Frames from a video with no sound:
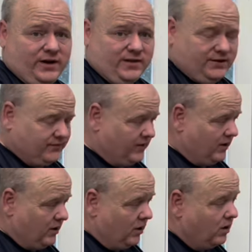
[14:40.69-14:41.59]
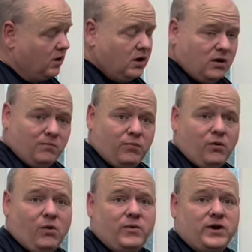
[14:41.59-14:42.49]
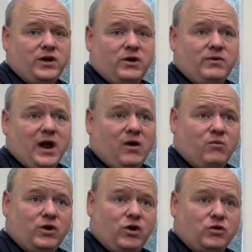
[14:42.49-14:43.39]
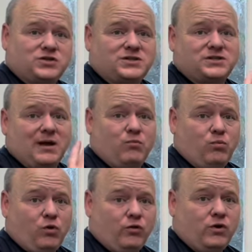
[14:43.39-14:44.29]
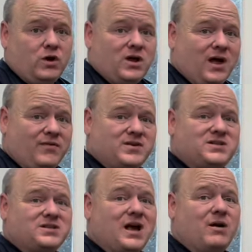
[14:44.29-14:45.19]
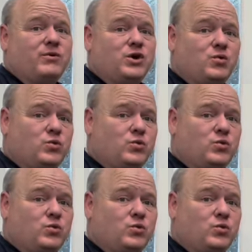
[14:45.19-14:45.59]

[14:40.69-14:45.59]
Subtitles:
in this video. But what we're going to do now, we're going to go to step one. And this is how you